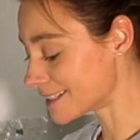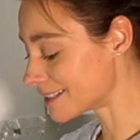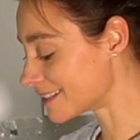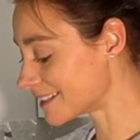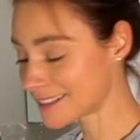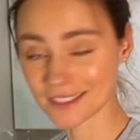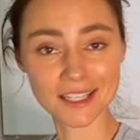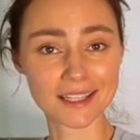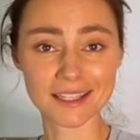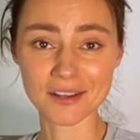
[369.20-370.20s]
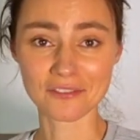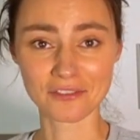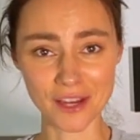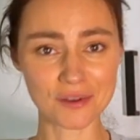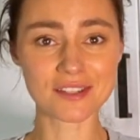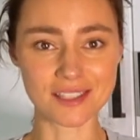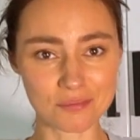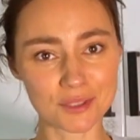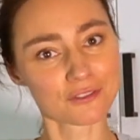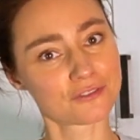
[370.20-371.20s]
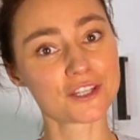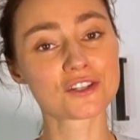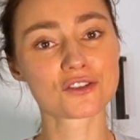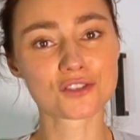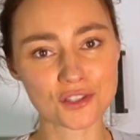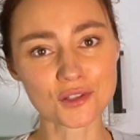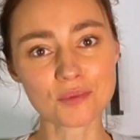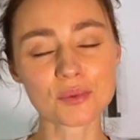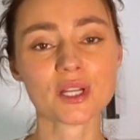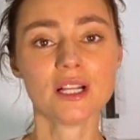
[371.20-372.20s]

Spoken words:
the very simple fish soup.